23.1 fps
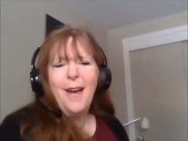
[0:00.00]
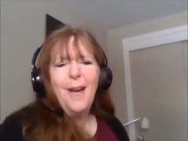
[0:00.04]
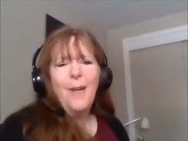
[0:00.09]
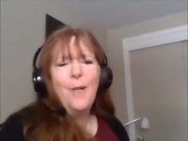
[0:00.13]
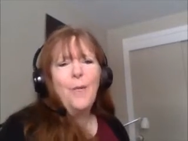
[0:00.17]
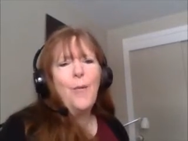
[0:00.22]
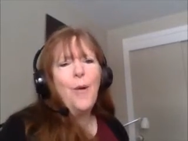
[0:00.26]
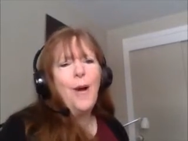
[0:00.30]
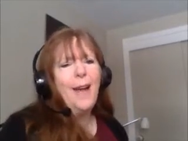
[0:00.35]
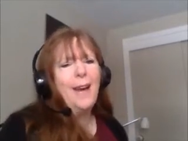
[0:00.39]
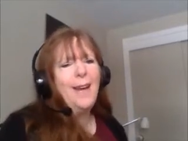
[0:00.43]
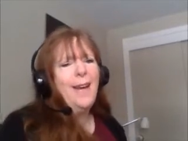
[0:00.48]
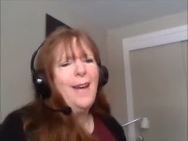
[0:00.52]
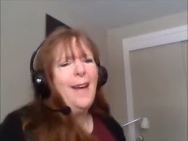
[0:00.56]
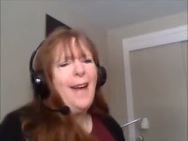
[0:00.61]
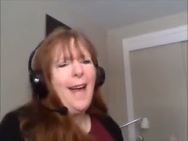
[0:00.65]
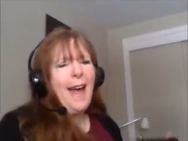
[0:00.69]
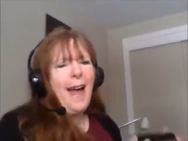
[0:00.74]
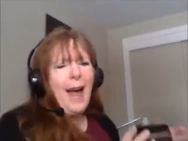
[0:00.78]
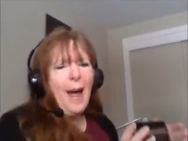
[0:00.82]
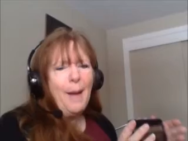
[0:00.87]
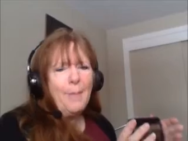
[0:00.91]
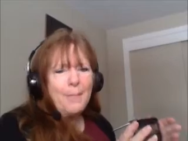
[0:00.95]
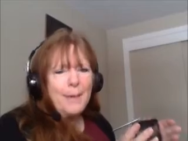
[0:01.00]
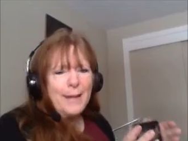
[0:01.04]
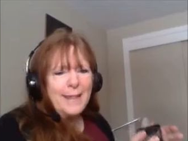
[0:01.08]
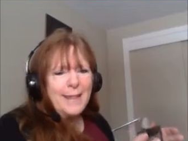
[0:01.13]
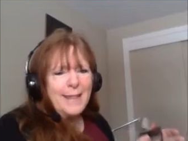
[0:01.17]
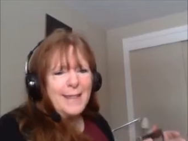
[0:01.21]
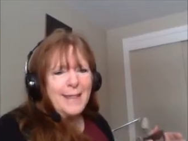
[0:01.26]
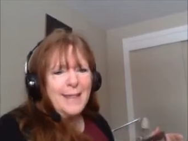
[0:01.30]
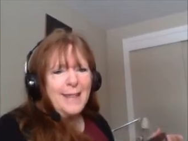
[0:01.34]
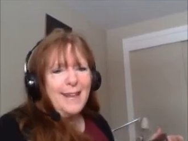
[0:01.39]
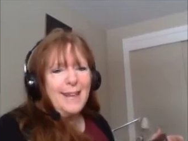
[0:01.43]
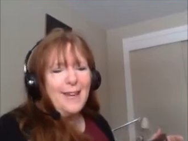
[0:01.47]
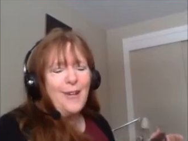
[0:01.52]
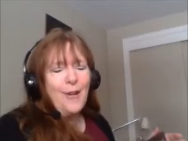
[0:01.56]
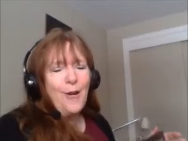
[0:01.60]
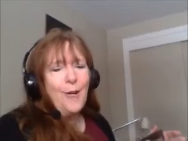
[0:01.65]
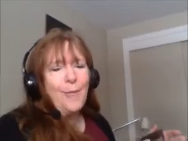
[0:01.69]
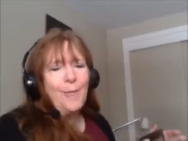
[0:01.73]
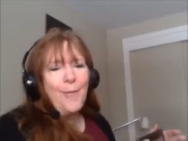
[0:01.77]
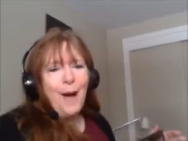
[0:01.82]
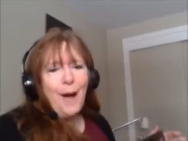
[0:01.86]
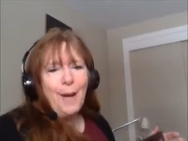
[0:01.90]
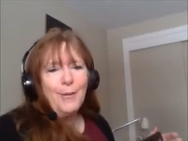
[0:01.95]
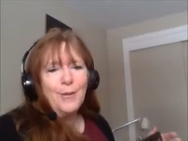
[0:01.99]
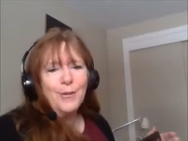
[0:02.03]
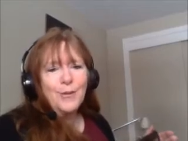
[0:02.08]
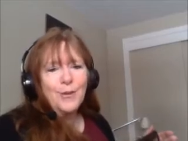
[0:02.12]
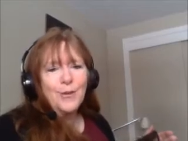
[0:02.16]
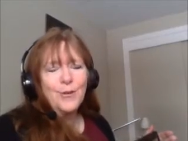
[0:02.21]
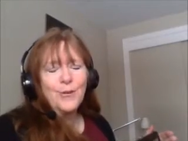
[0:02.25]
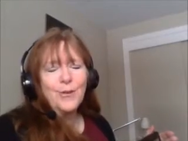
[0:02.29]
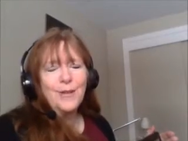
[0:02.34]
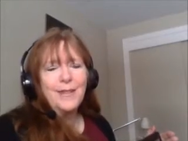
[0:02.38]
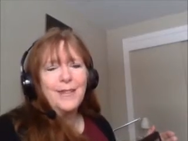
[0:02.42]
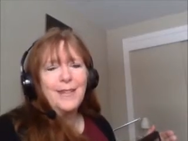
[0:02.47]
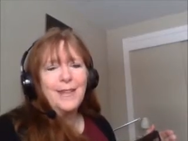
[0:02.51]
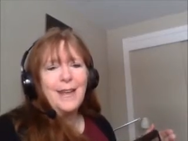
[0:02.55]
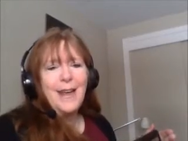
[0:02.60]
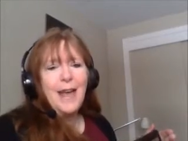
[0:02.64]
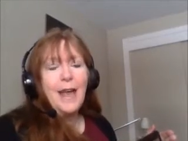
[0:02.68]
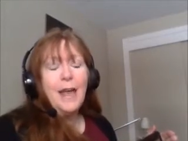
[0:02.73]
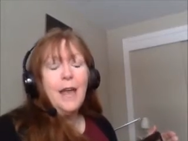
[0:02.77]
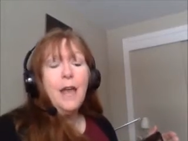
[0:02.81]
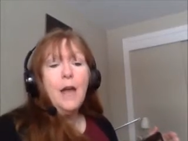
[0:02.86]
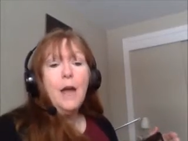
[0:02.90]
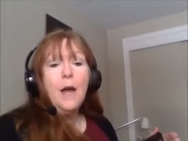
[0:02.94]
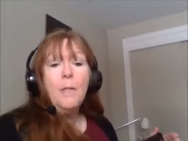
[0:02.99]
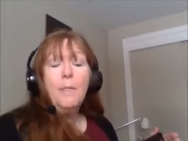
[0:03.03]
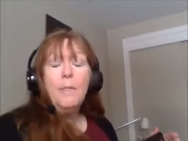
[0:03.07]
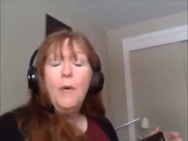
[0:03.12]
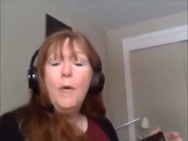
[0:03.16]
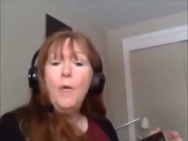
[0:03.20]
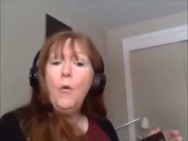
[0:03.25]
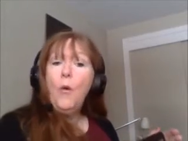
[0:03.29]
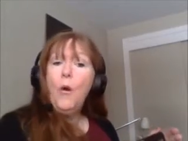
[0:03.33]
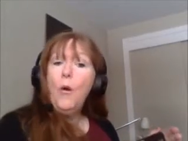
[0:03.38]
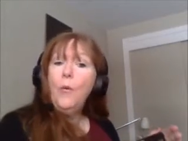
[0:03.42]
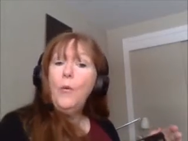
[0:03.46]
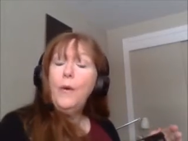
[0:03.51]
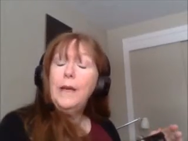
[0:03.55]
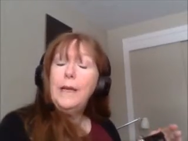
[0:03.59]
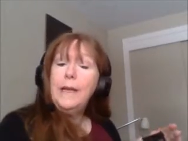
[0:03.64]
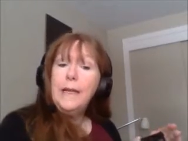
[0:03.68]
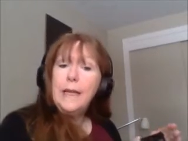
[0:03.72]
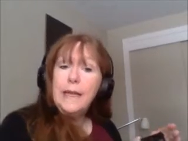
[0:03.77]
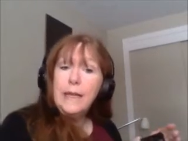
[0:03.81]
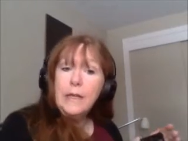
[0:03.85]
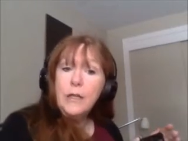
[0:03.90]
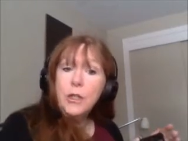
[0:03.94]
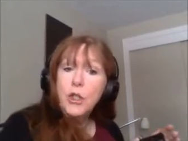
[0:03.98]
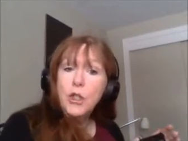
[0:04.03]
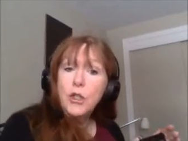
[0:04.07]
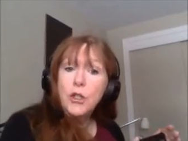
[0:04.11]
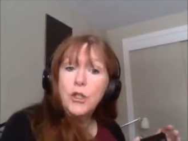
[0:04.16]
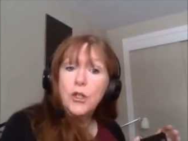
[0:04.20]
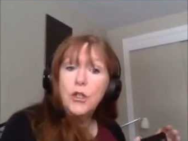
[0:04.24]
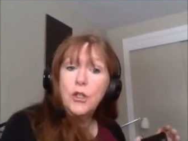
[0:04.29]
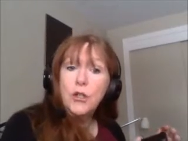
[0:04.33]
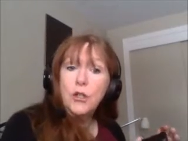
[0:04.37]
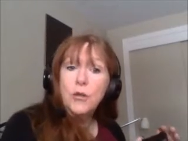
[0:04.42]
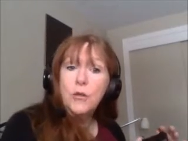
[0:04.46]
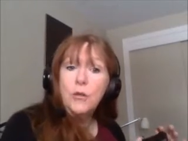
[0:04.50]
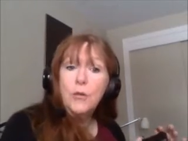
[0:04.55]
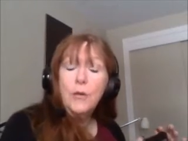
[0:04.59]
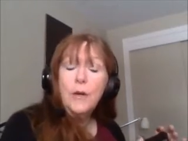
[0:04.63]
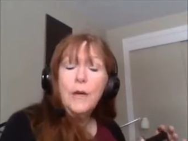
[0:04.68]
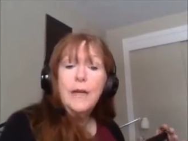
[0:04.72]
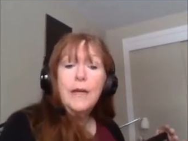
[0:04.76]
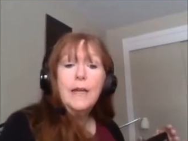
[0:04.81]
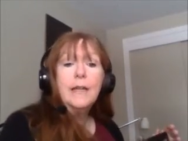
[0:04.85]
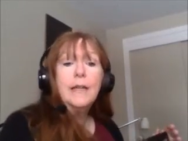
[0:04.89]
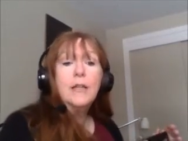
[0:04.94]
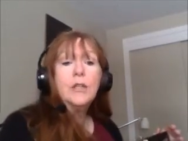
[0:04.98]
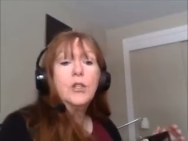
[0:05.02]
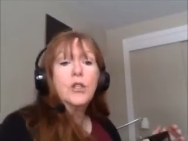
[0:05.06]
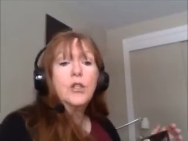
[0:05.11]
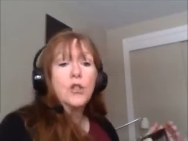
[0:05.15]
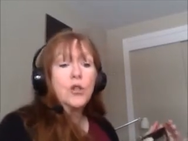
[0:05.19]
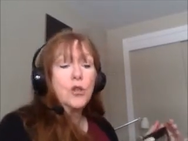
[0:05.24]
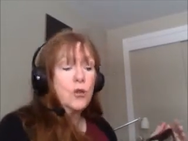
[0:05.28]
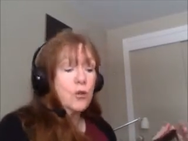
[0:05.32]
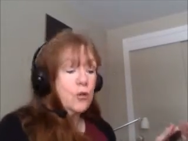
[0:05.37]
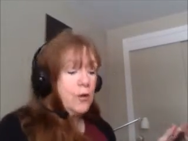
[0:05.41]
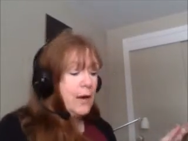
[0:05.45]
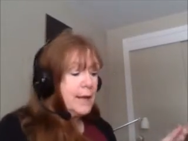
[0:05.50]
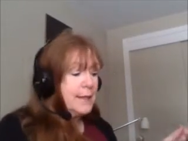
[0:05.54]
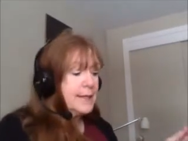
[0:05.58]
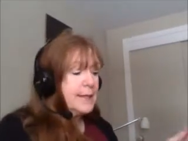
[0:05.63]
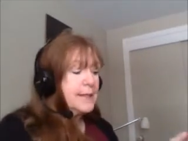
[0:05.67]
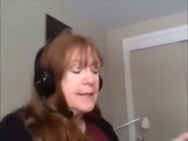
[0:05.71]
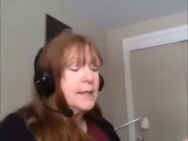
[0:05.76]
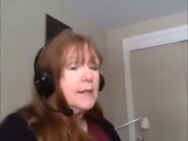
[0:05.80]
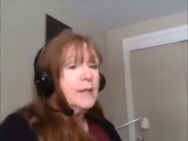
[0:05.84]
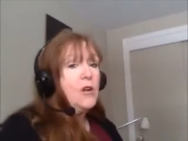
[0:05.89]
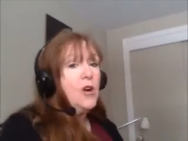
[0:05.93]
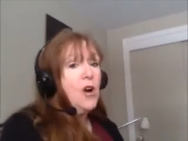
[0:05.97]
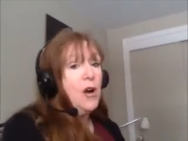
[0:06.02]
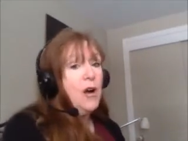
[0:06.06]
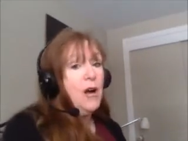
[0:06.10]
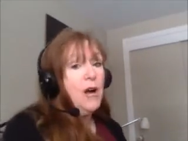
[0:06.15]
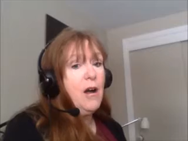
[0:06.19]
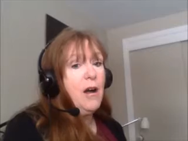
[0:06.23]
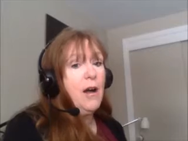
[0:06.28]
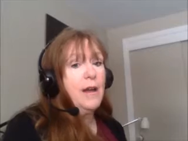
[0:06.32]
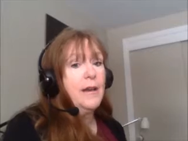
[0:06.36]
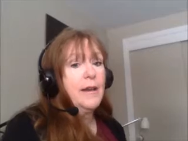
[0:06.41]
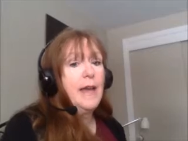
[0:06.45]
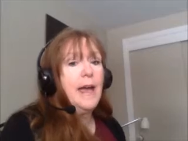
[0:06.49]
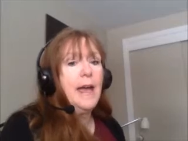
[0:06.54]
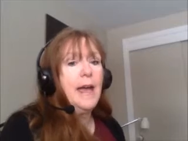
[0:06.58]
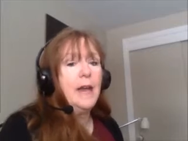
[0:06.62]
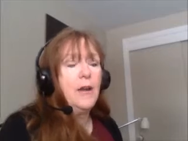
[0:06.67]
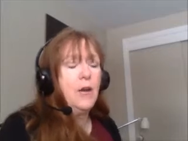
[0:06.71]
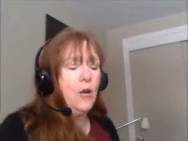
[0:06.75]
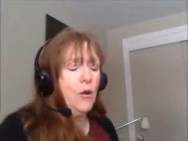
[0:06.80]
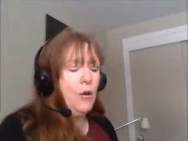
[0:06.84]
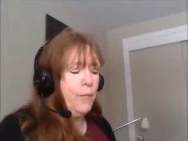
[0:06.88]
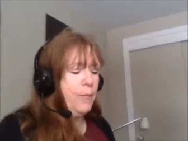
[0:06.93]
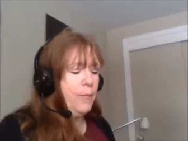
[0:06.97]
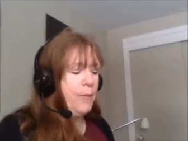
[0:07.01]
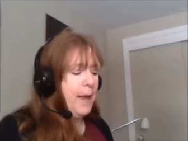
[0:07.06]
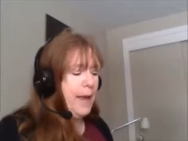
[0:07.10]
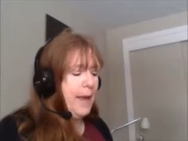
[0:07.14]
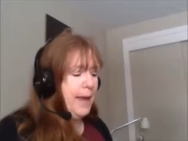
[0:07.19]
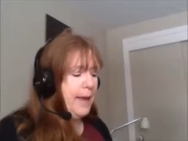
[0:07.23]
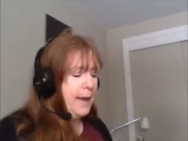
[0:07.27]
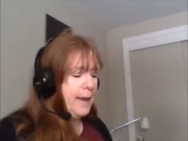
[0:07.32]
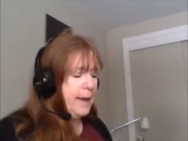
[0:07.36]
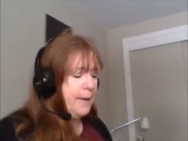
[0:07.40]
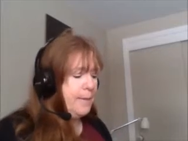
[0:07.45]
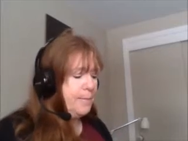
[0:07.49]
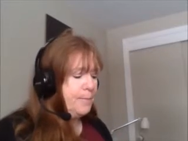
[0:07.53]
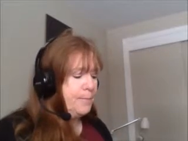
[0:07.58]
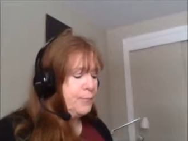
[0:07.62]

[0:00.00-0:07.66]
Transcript: what happens in our Bible story today, but what we need to do is trust God and obey.